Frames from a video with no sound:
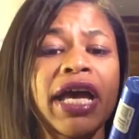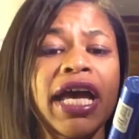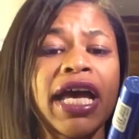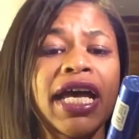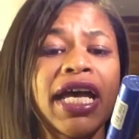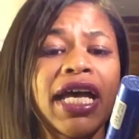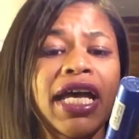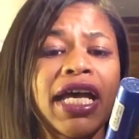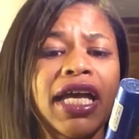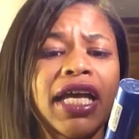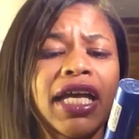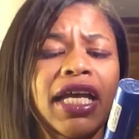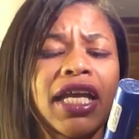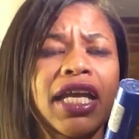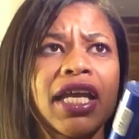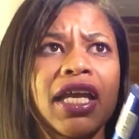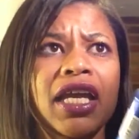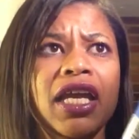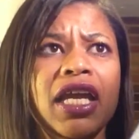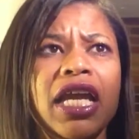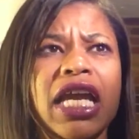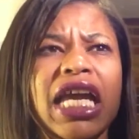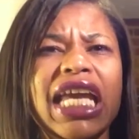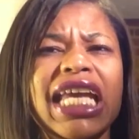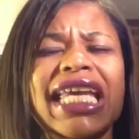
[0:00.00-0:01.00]
I
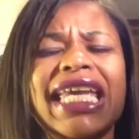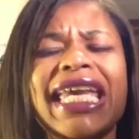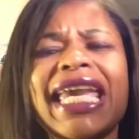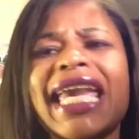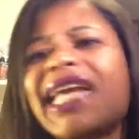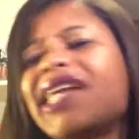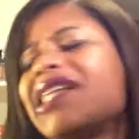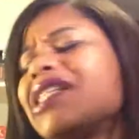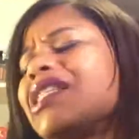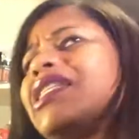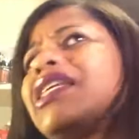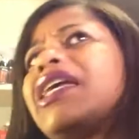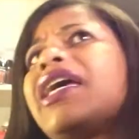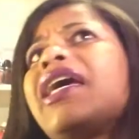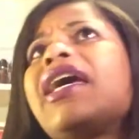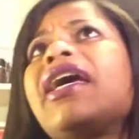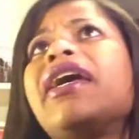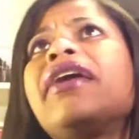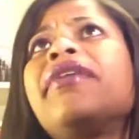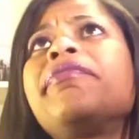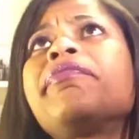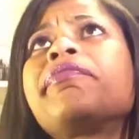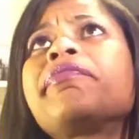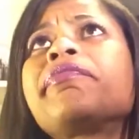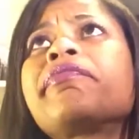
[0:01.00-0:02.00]
can't
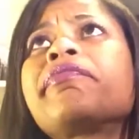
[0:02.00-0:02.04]
say,